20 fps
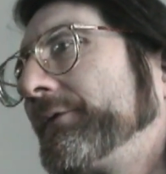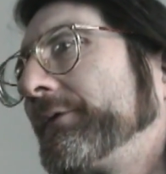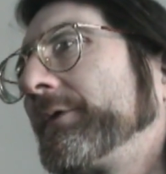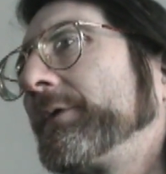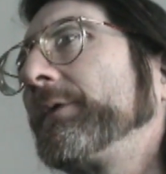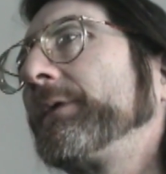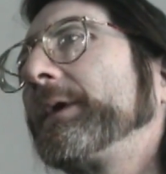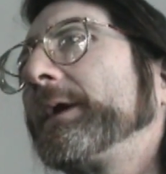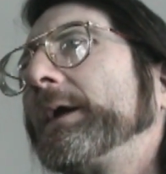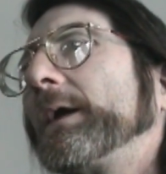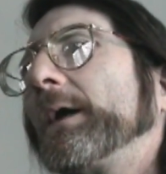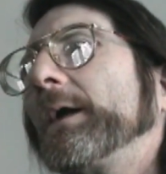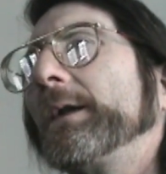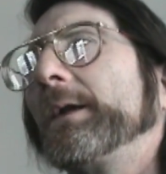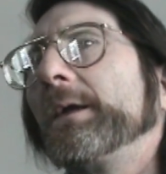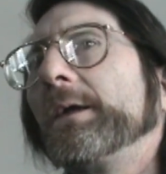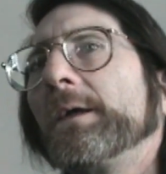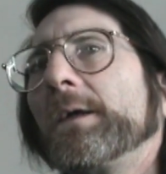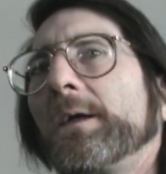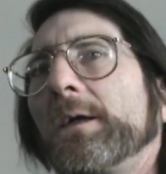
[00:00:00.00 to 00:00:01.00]
you, the
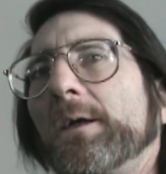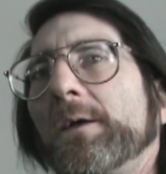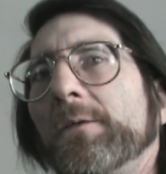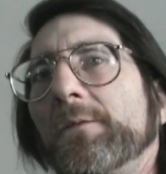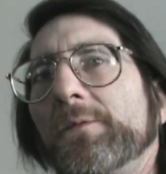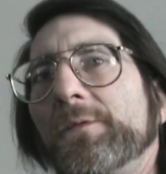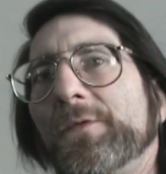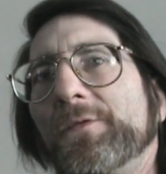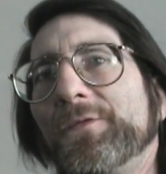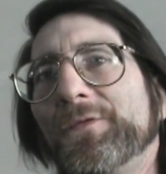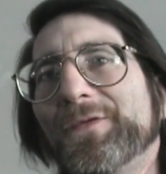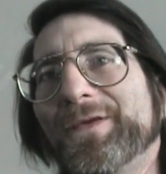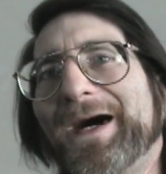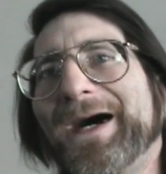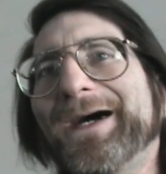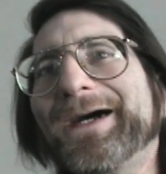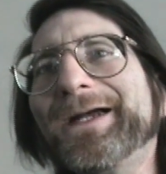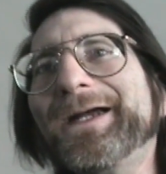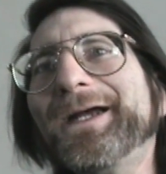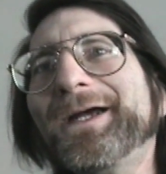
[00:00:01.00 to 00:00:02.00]
idea of
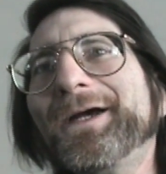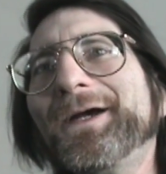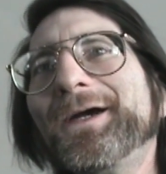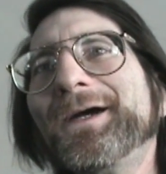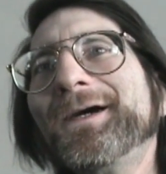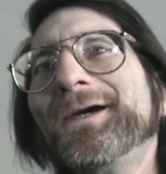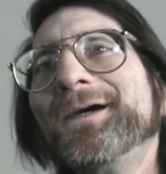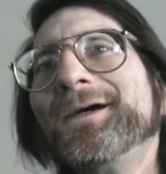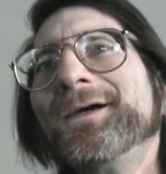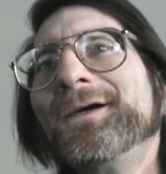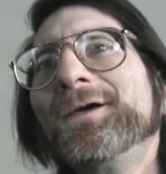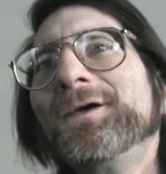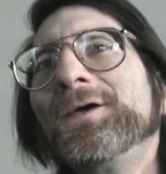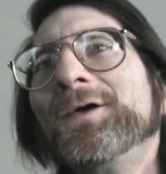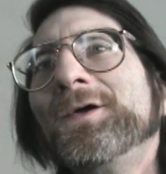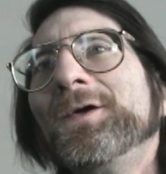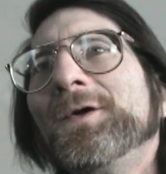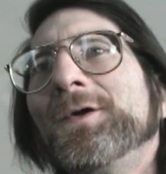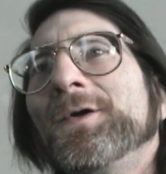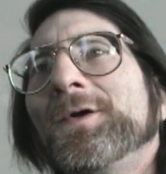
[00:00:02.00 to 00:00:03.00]
denying
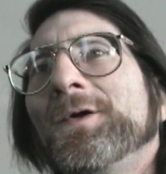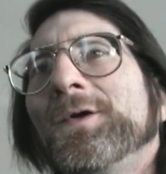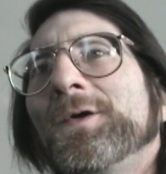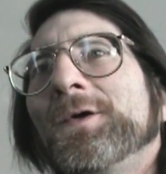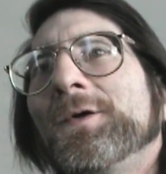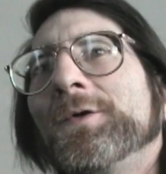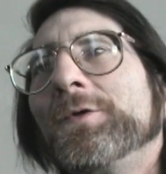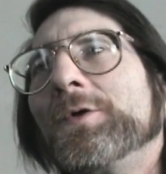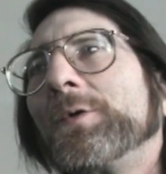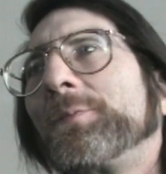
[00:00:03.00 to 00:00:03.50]
your